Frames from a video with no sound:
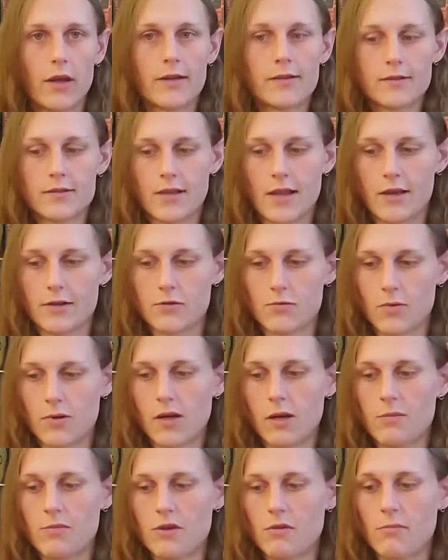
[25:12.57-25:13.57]
His tests were
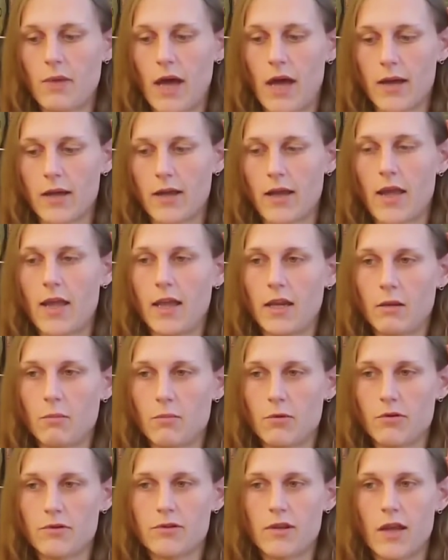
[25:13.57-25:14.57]
coming back
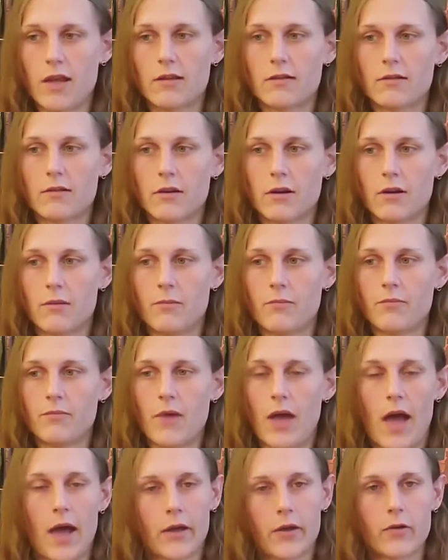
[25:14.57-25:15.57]
80%
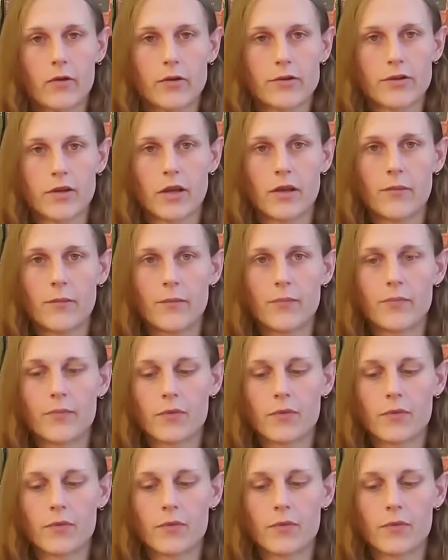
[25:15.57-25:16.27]
accuracy.